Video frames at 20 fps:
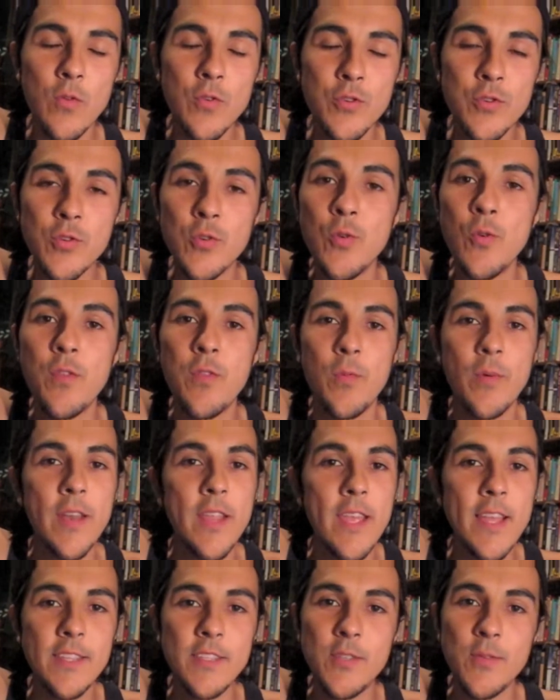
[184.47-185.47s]
truth when
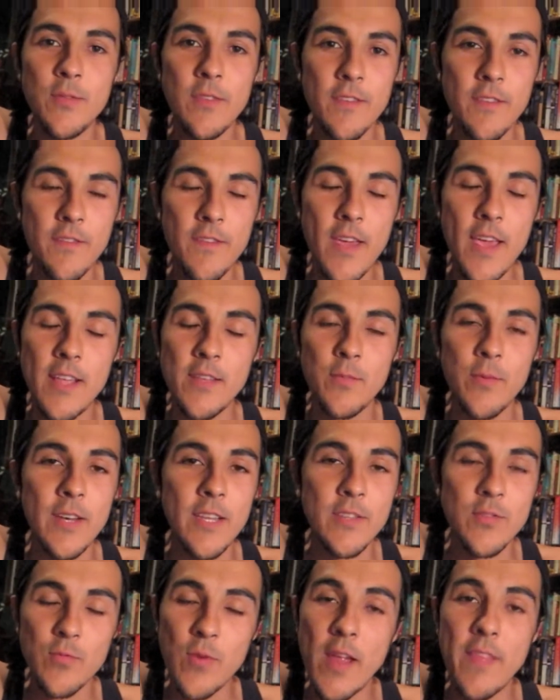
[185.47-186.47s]
it hits you in the face when
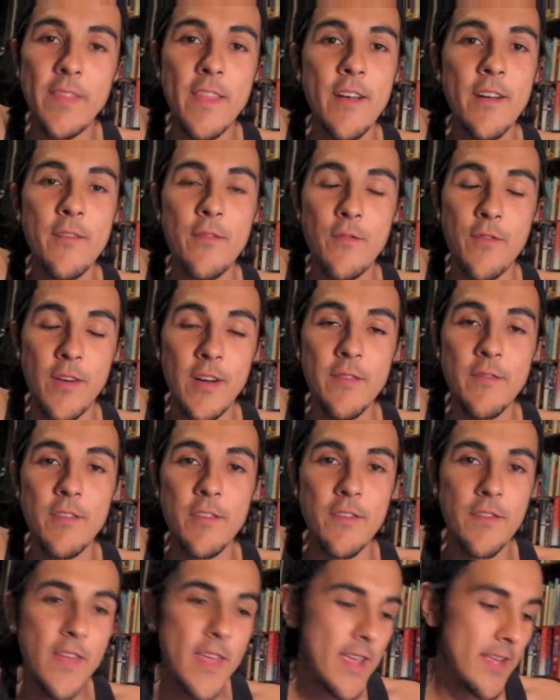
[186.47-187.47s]
it's right there in front of
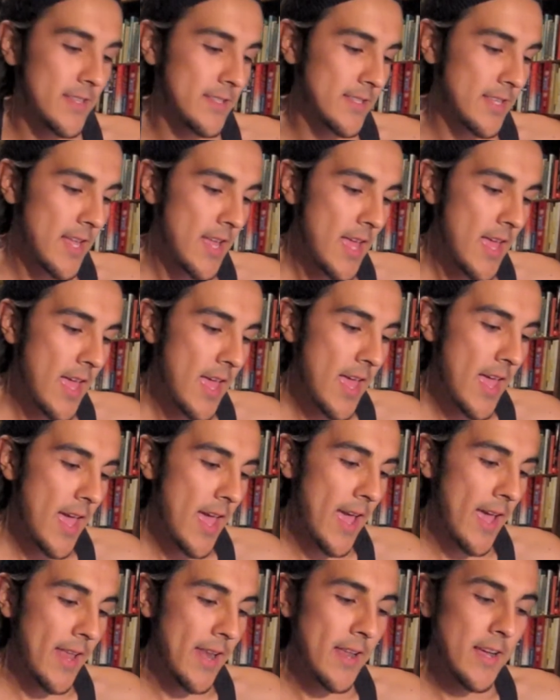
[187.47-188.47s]
your face
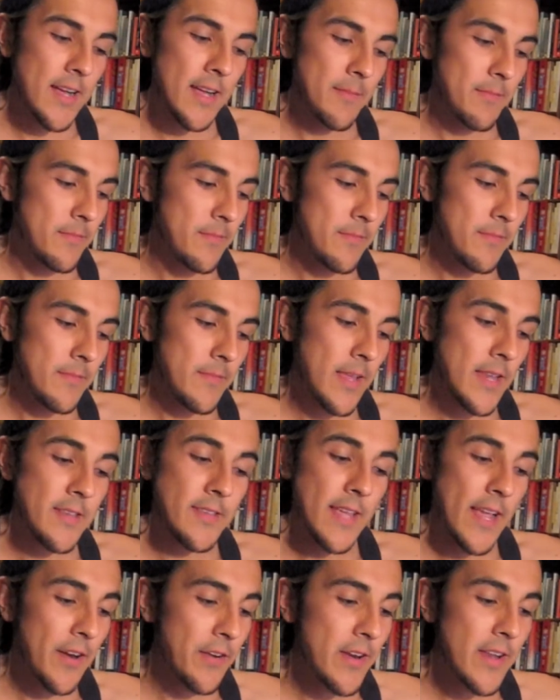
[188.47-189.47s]
and um,
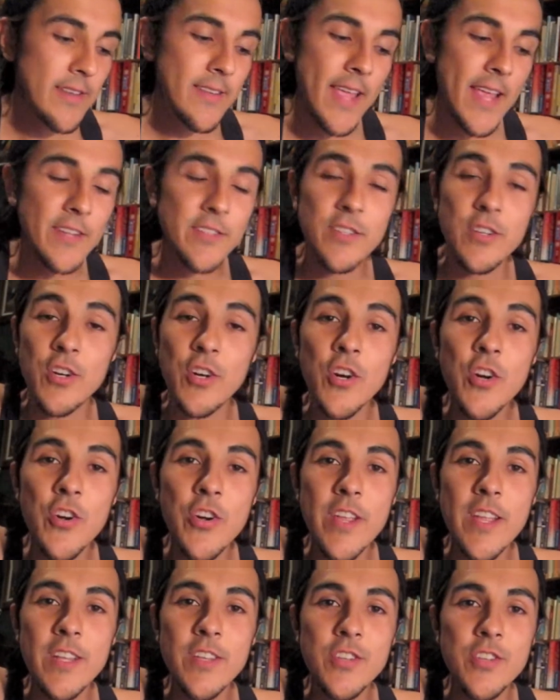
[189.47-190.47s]
integrity takes
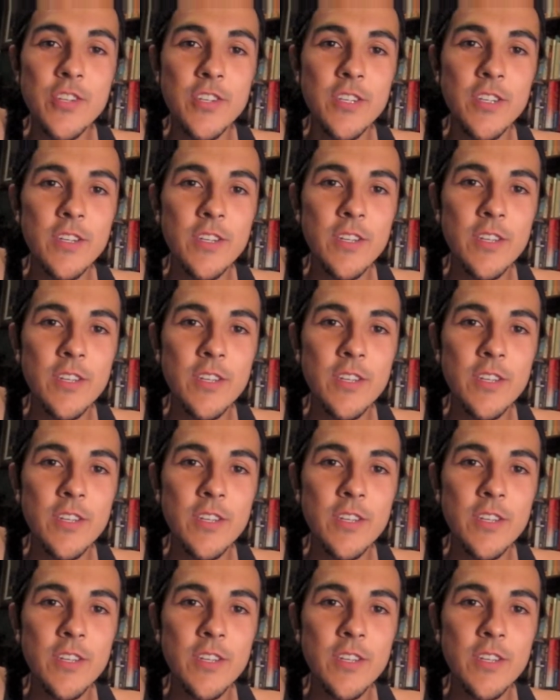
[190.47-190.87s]
courage